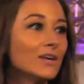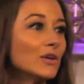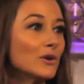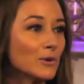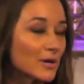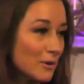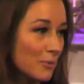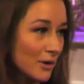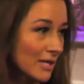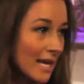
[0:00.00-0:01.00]
You hear the
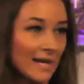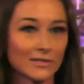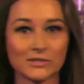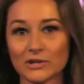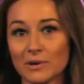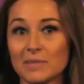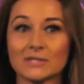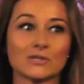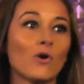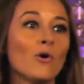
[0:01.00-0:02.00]
word cancer, it
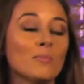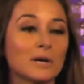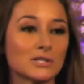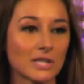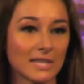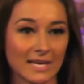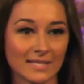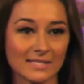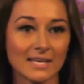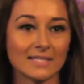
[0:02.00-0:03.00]
means a whole bunch of
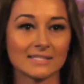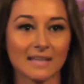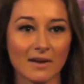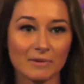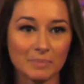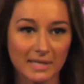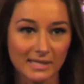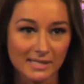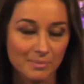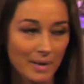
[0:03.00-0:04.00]
things, sends everybody
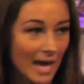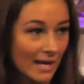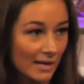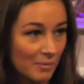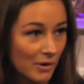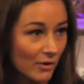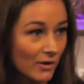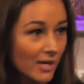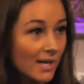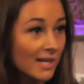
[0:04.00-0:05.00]
into panic
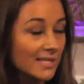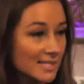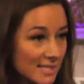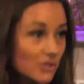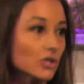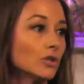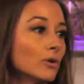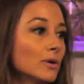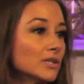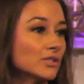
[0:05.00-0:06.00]
mode because it's such a
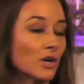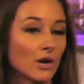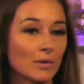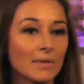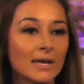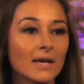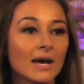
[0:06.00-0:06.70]
loaded term.